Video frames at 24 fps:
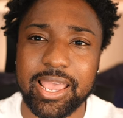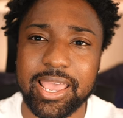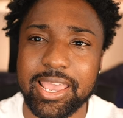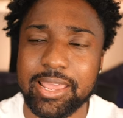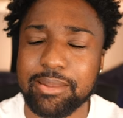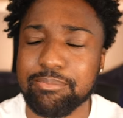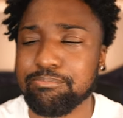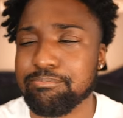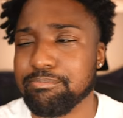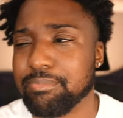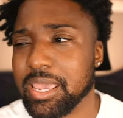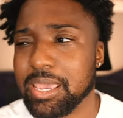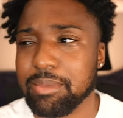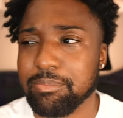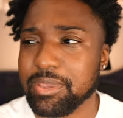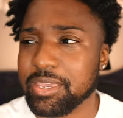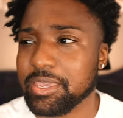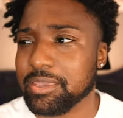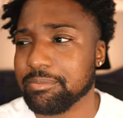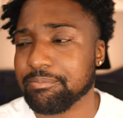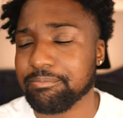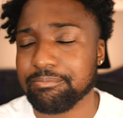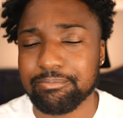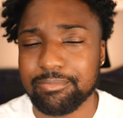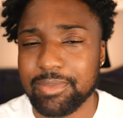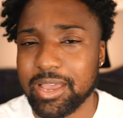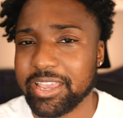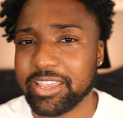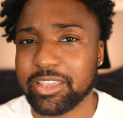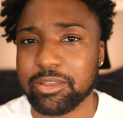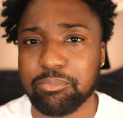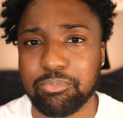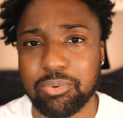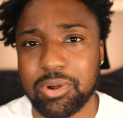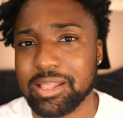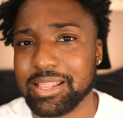head. Maybe I
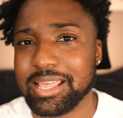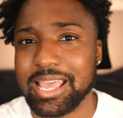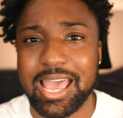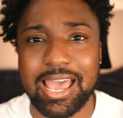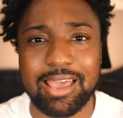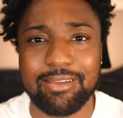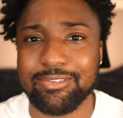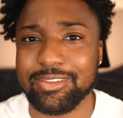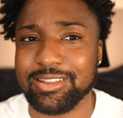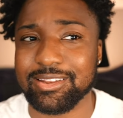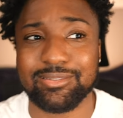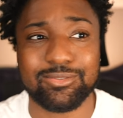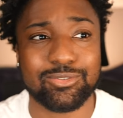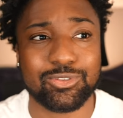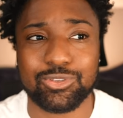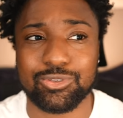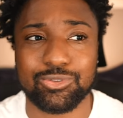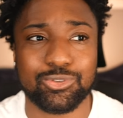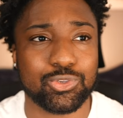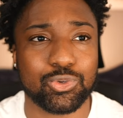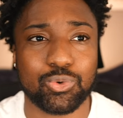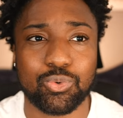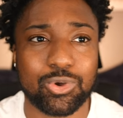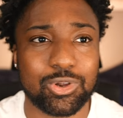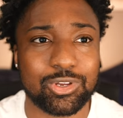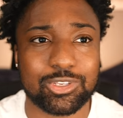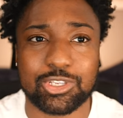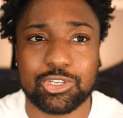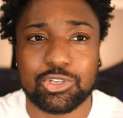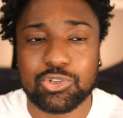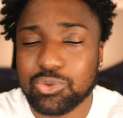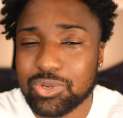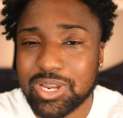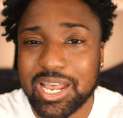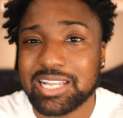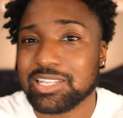could probably have it towards a
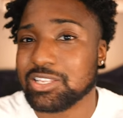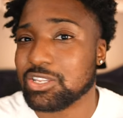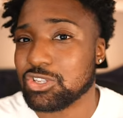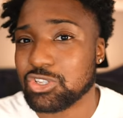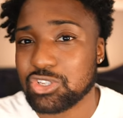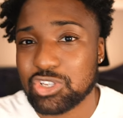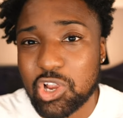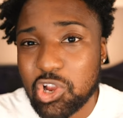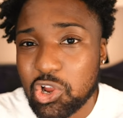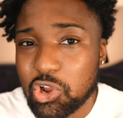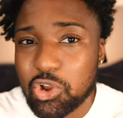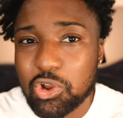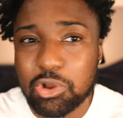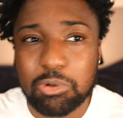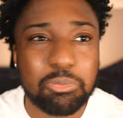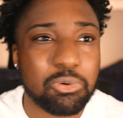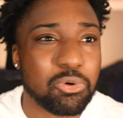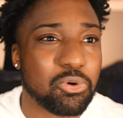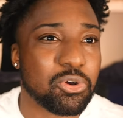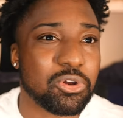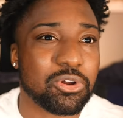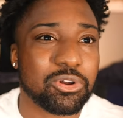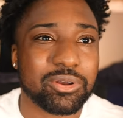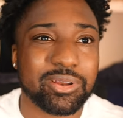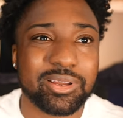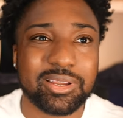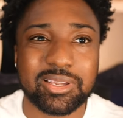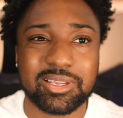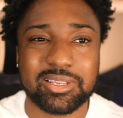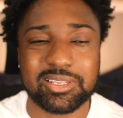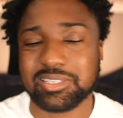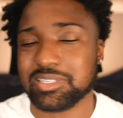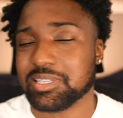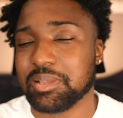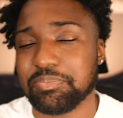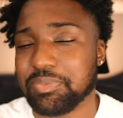do not disturb or
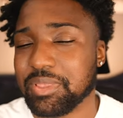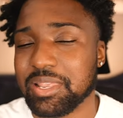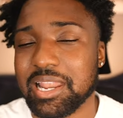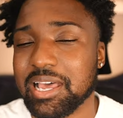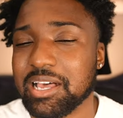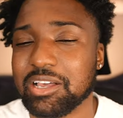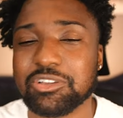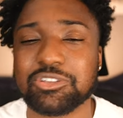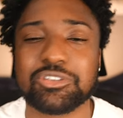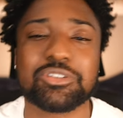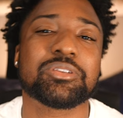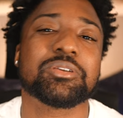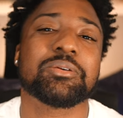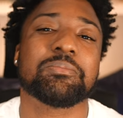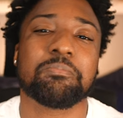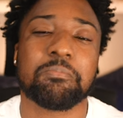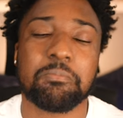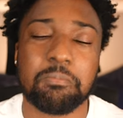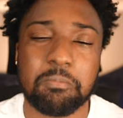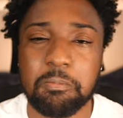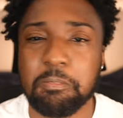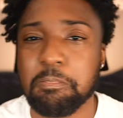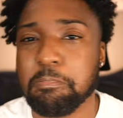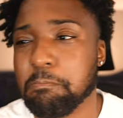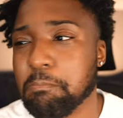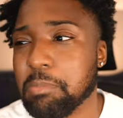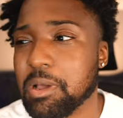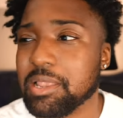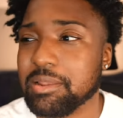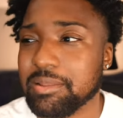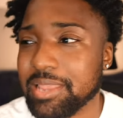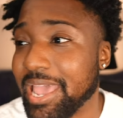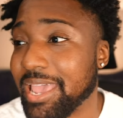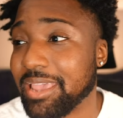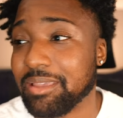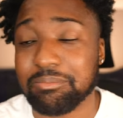something else.
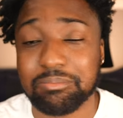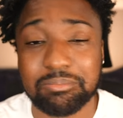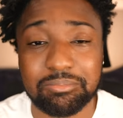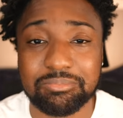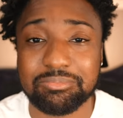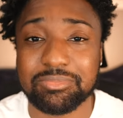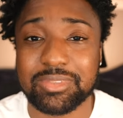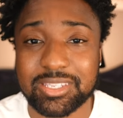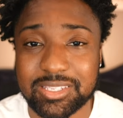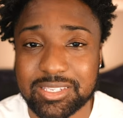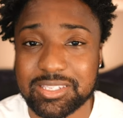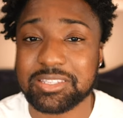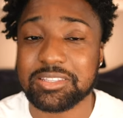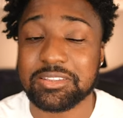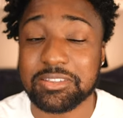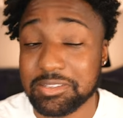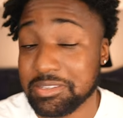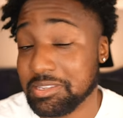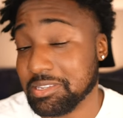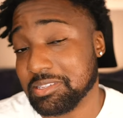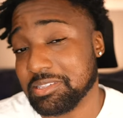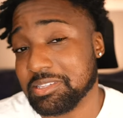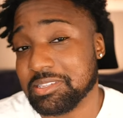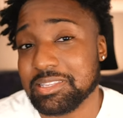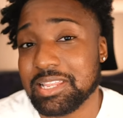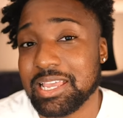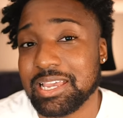But hey, this is the, this is